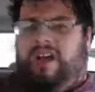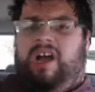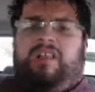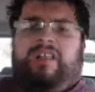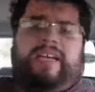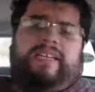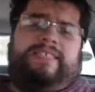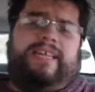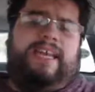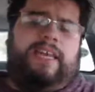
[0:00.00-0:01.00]
like I
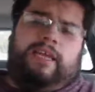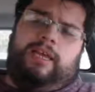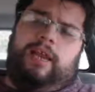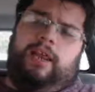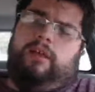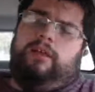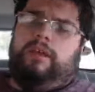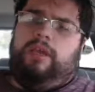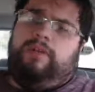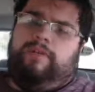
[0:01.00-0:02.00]
said in
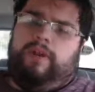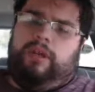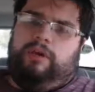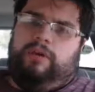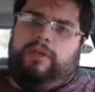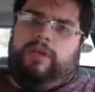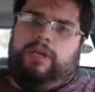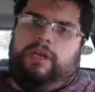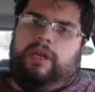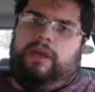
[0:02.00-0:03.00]
the other video that
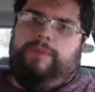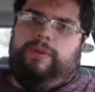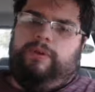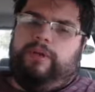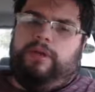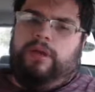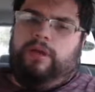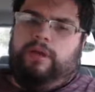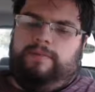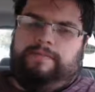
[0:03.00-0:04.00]
I
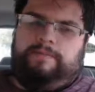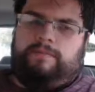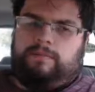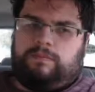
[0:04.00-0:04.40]
uploaded,